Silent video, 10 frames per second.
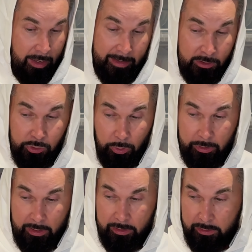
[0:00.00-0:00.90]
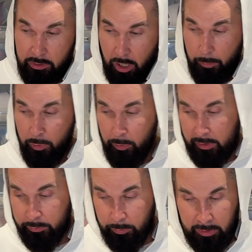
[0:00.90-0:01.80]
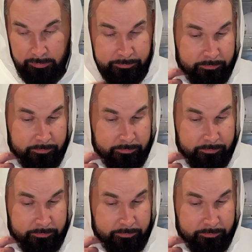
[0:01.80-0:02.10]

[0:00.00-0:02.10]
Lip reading: Can show you the carbon one as well.